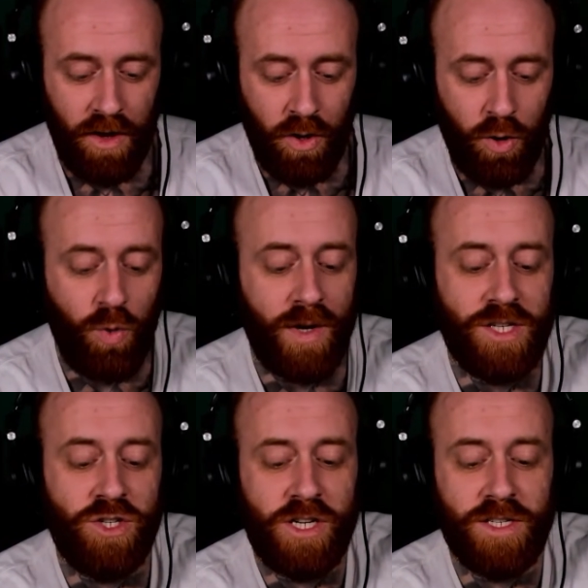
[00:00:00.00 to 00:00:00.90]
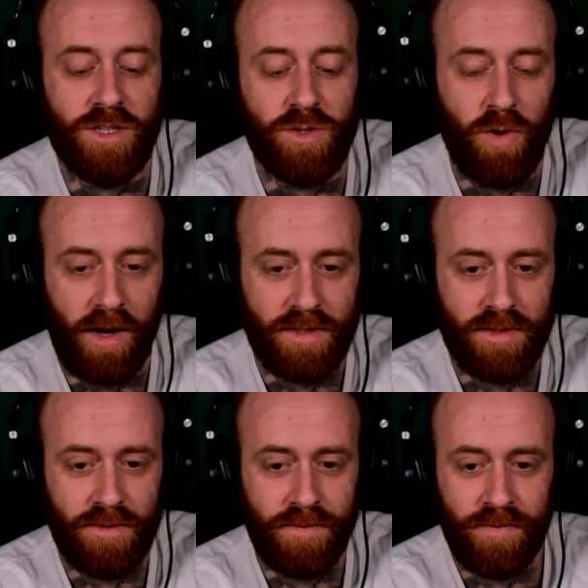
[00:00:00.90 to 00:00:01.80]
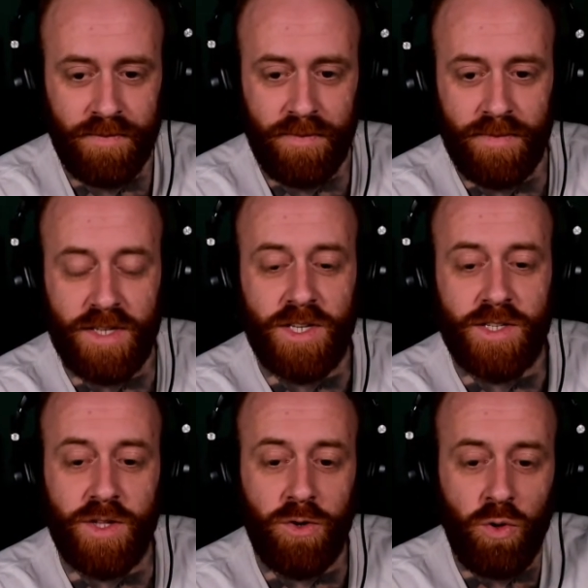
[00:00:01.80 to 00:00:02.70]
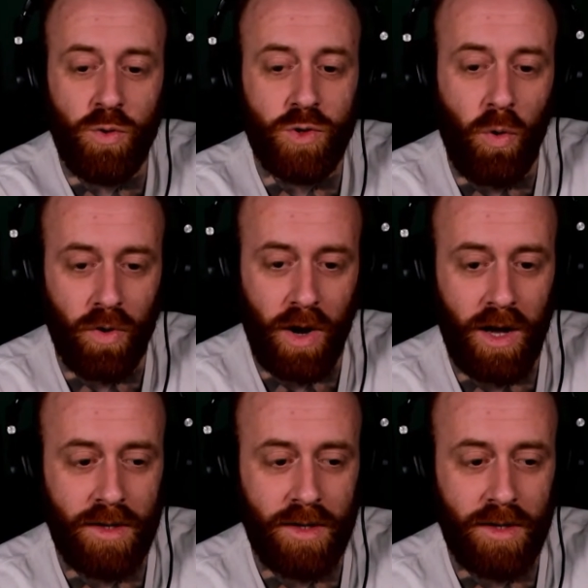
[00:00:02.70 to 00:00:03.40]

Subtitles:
who is Jesus Christ? This is the new Torah.